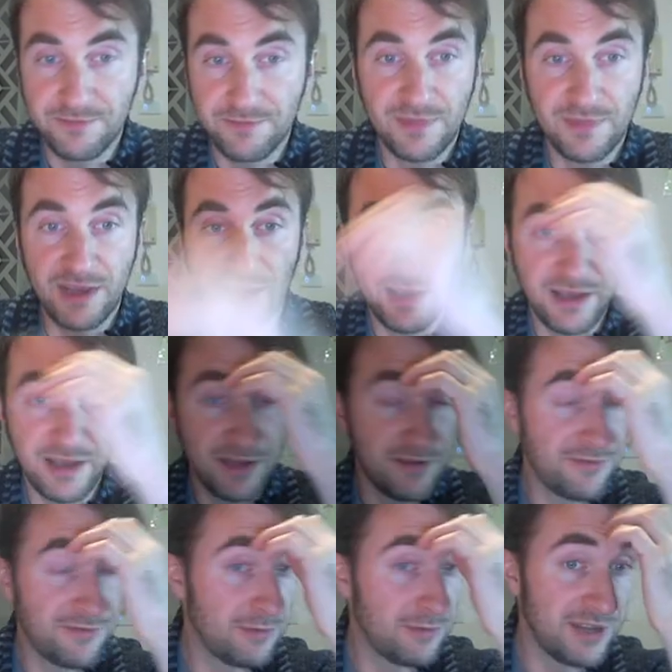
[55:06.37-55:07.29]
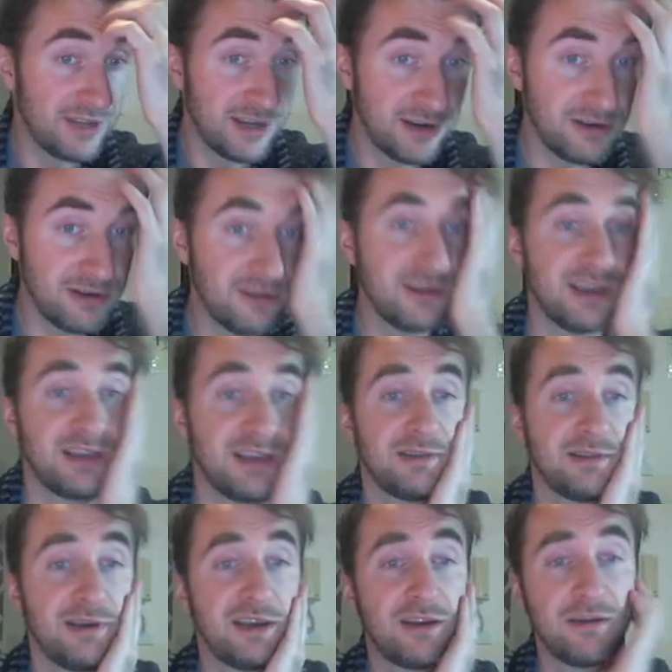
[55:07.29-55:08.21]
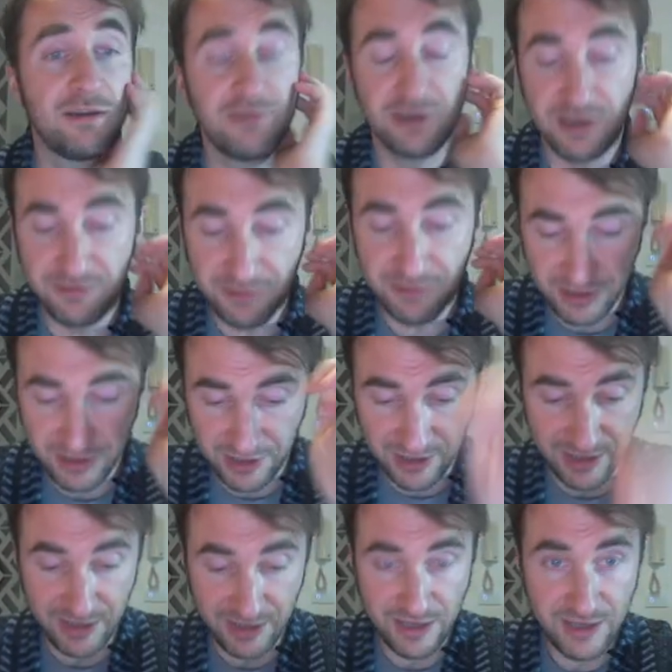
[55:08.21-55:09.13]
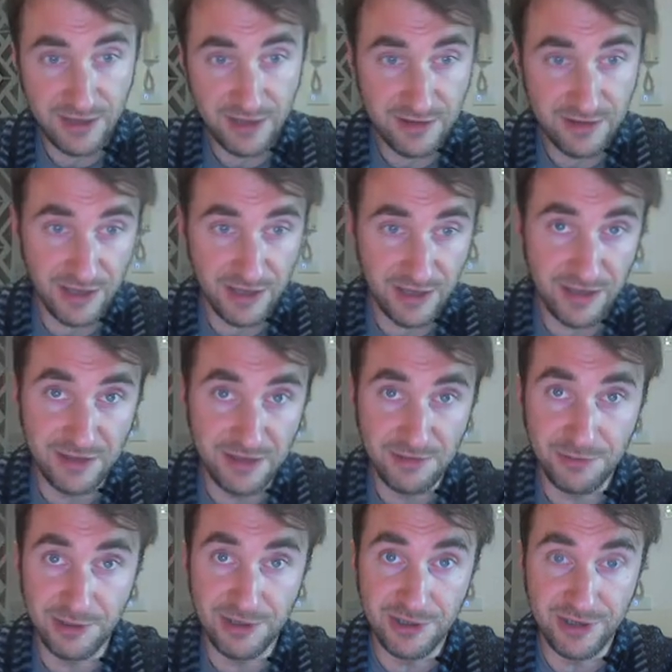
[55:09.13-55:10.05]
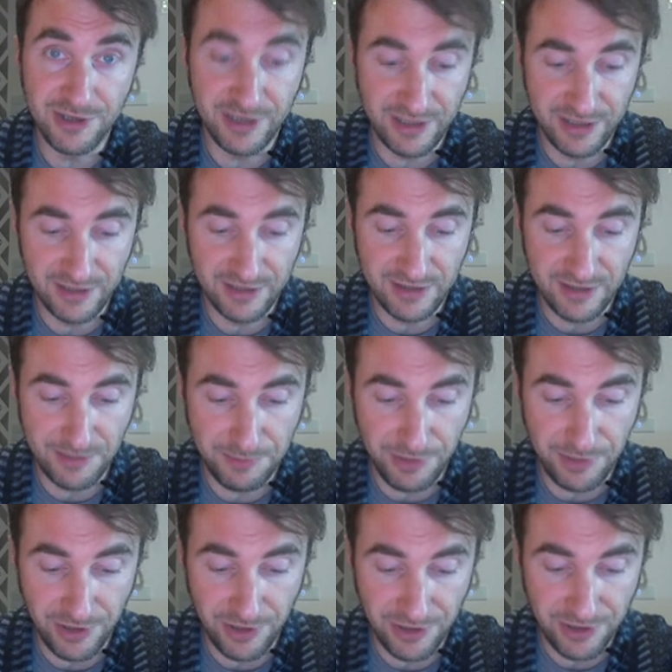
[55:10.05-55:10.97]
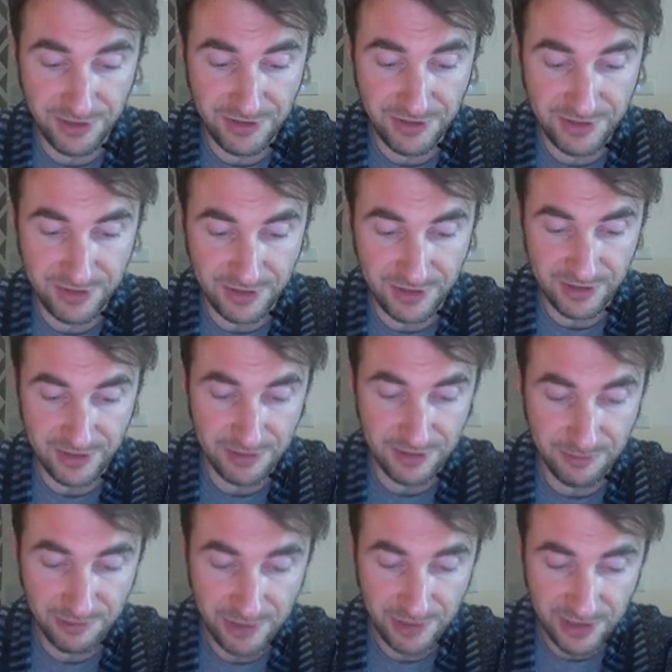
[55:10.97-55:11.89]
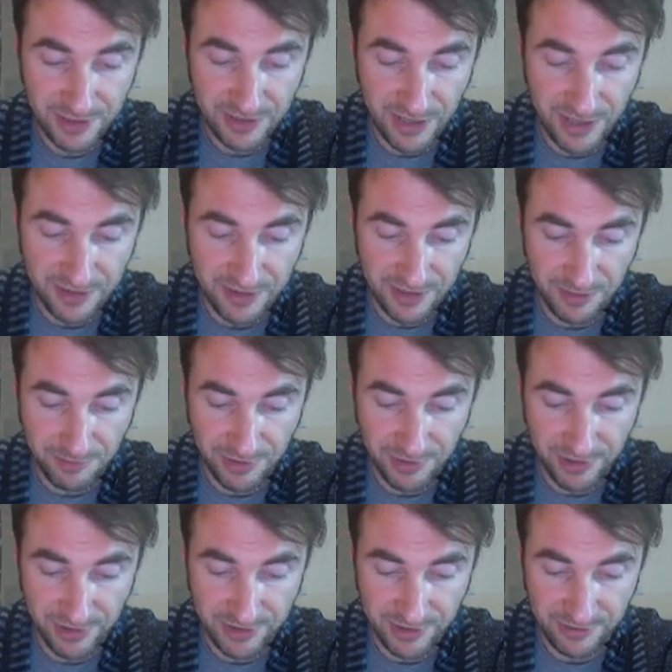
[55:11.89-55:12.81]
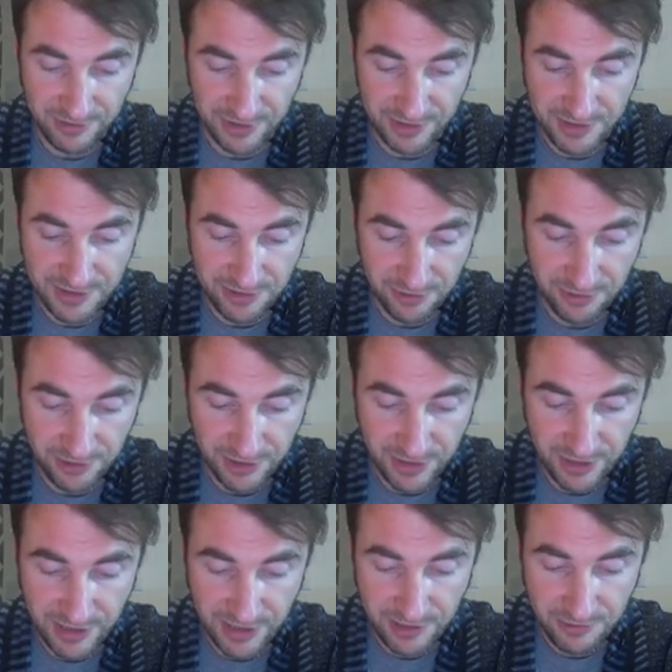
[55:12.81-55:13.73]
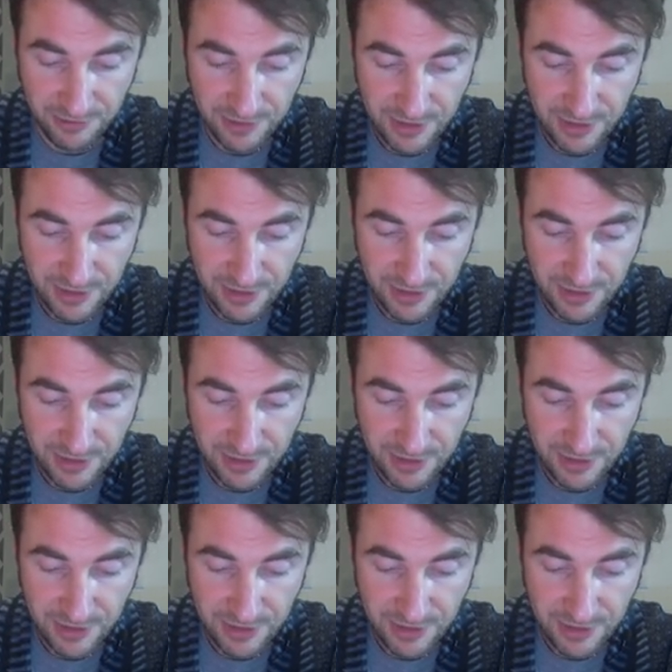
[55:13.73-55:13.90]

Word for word: And from there, okay, so I covered everything I need, and we're in the part, we're in the ending part of the story now.